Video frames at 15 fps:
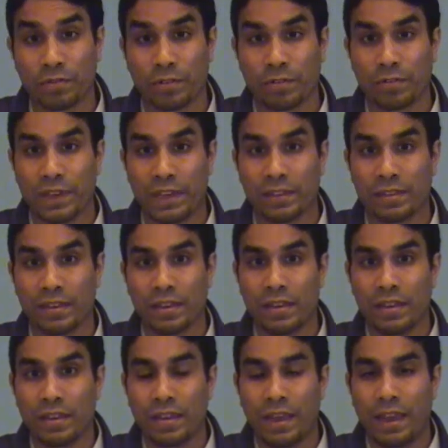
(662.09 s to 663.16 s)
for faith
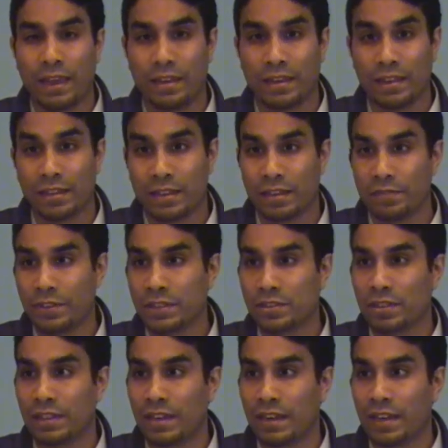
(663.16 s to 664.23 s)
and the
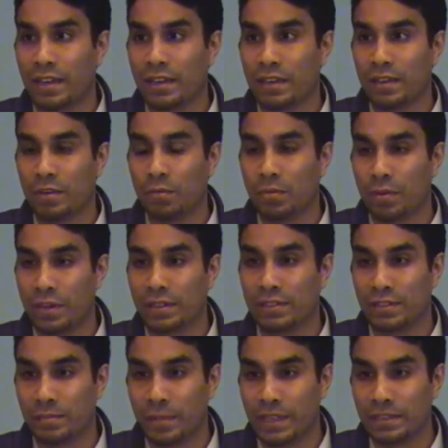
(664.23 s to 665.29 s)
conviction that I
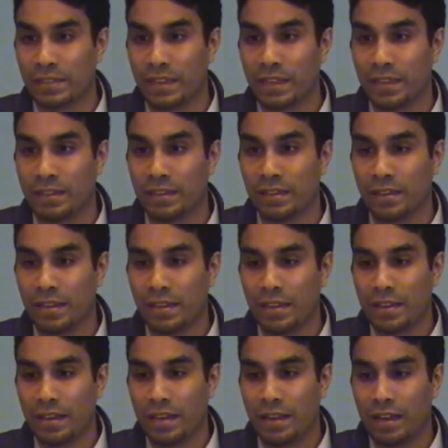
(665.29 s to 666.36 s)
wanted to maintain,
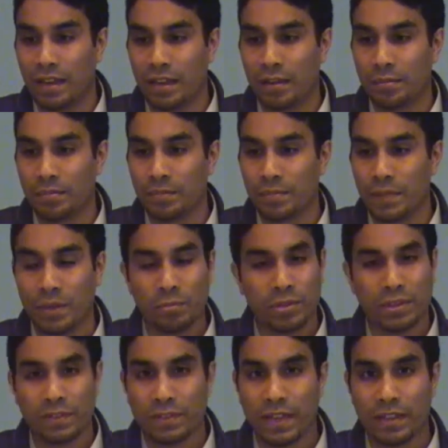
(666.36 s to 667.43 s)
it
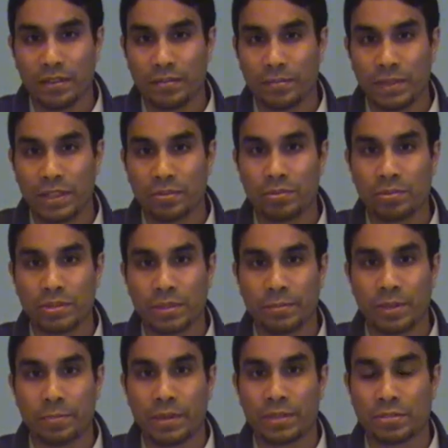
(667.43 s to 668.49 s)
wouldn't have gotten me through some
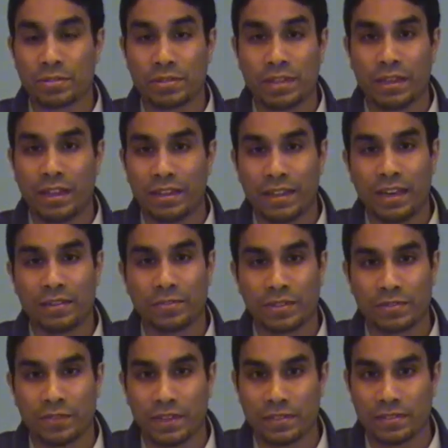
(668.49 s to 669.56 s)
of the pressures that a lot of
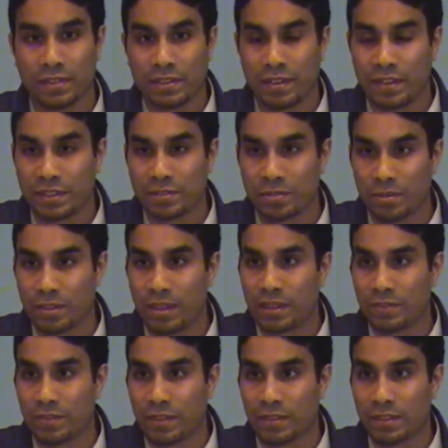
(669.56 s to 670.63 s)
us face in high school, a lot
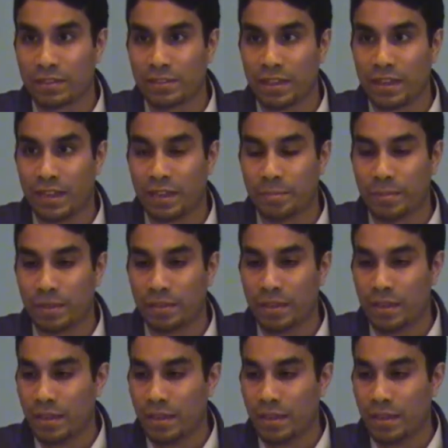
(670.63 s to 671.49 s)
of the things that happen.